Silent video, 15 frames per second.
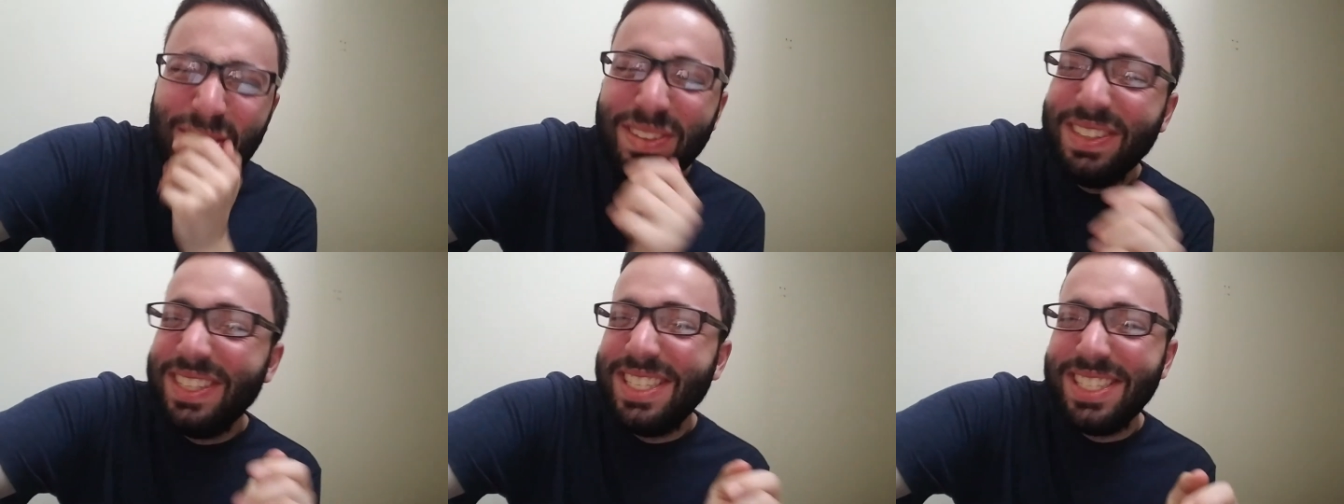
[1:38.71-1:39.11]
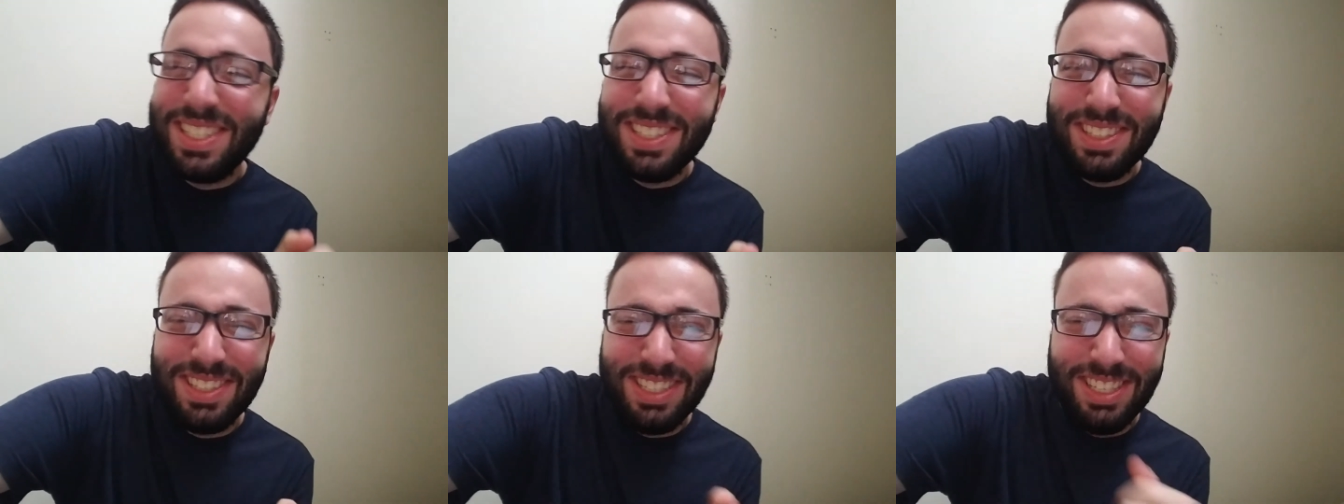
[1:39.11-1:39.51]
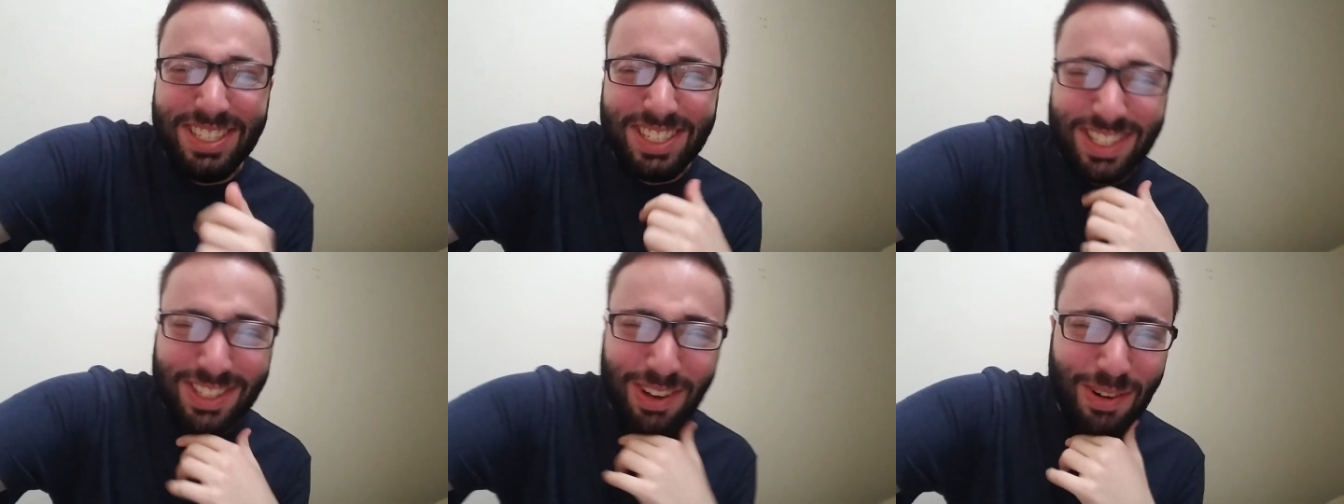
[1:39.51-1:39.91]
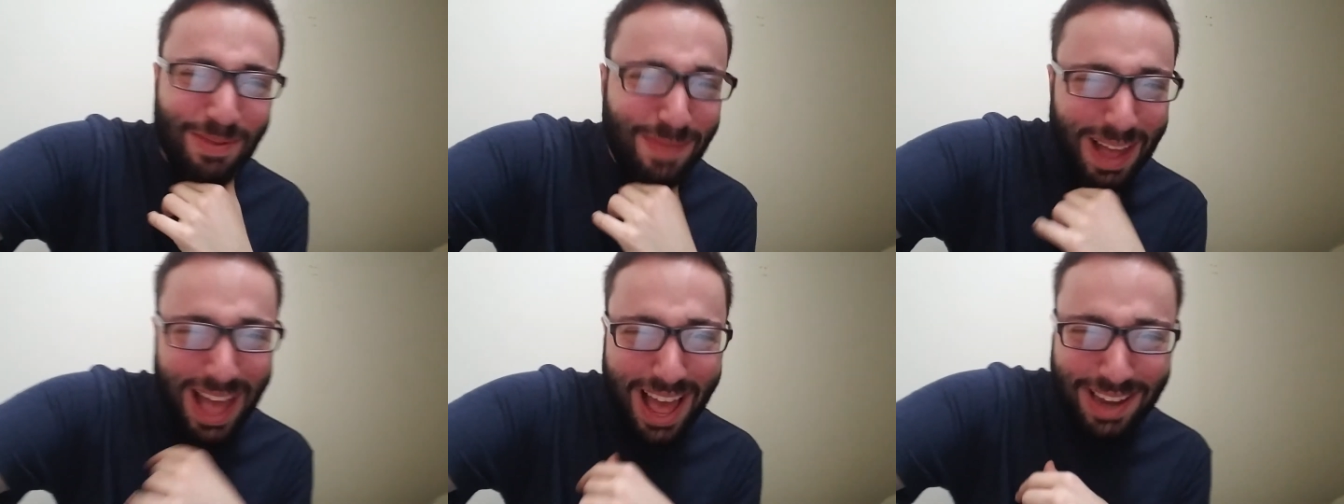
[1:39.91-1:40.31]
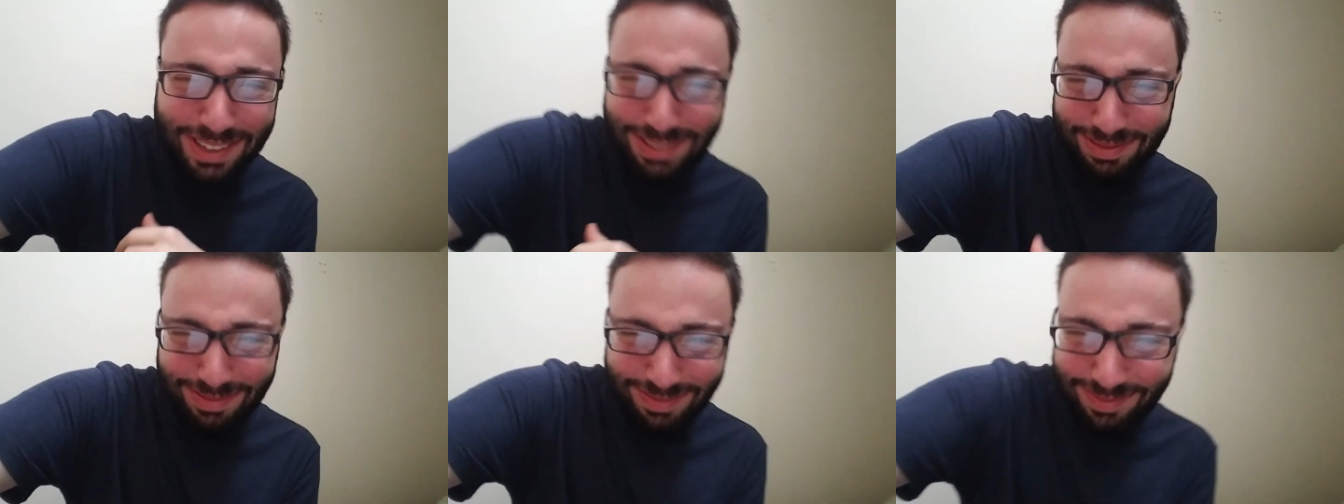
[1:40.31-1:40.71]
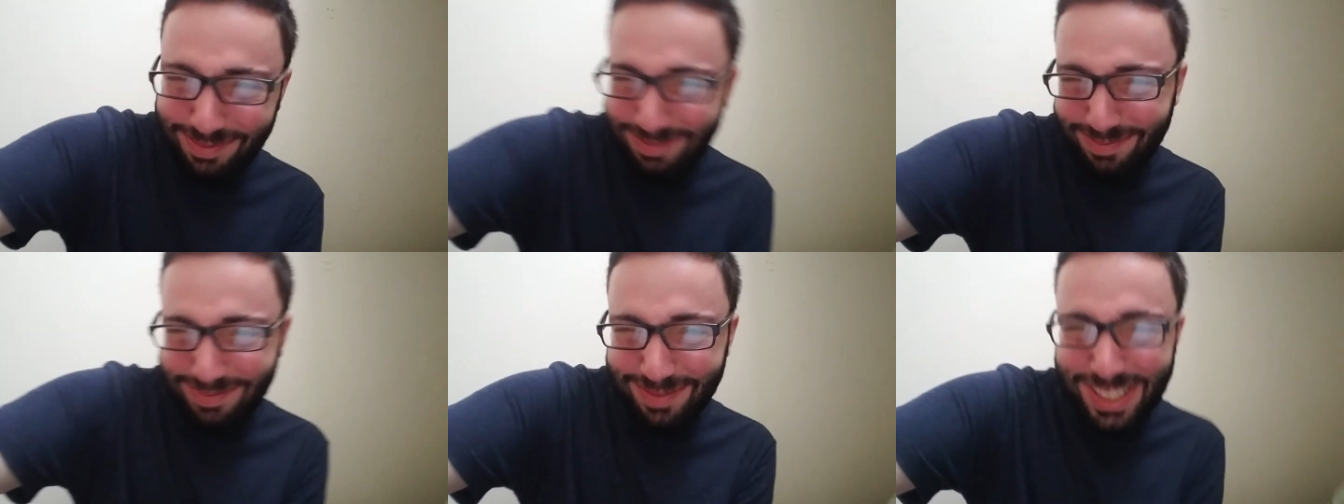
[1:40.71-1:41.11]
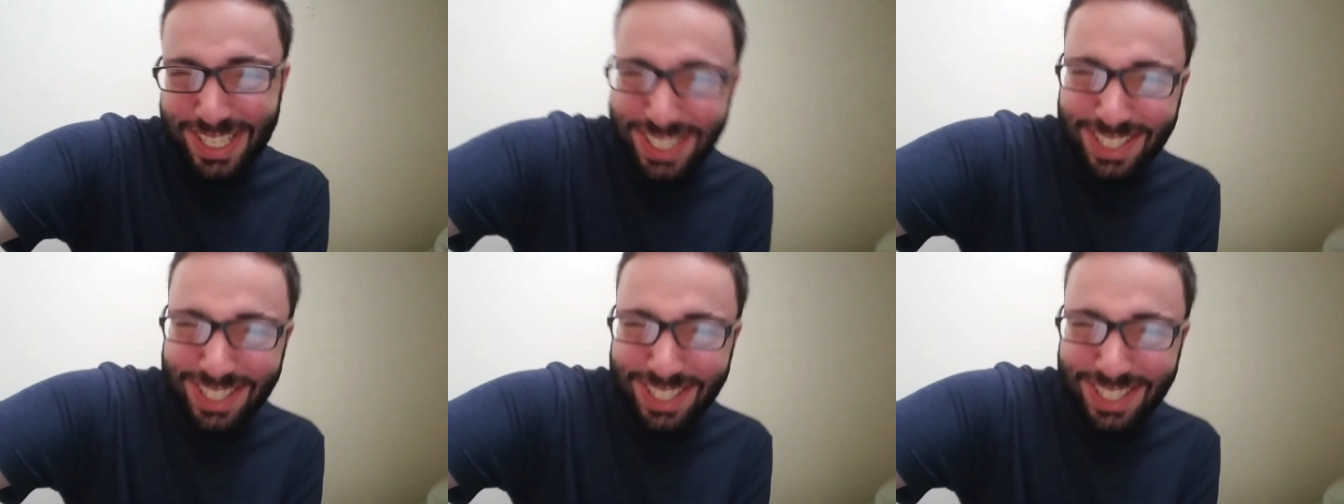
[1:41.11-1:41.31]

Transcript: This is this is so bad. This